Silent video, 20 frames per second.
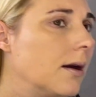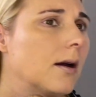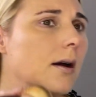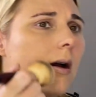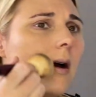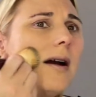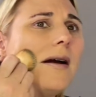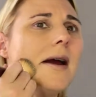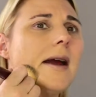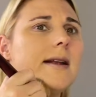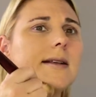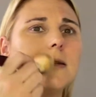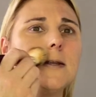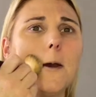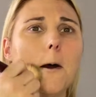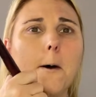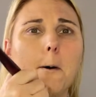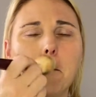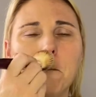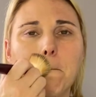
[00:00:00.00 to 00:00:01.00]
All right,
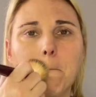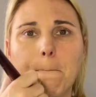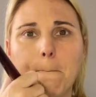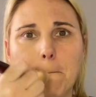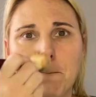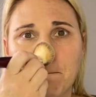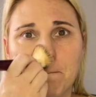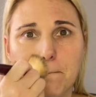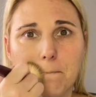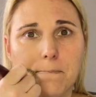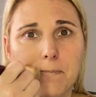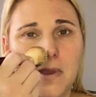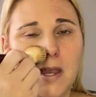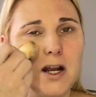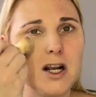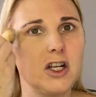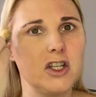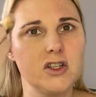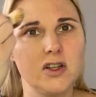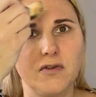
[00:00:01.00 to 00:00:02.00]
so
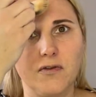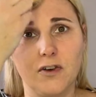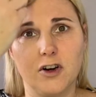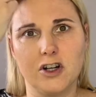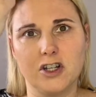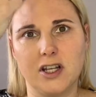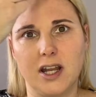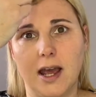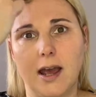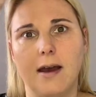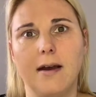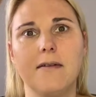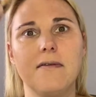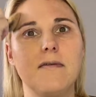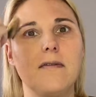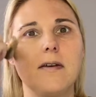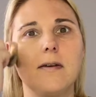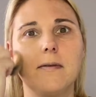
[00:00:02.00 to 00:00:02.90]
there's the first half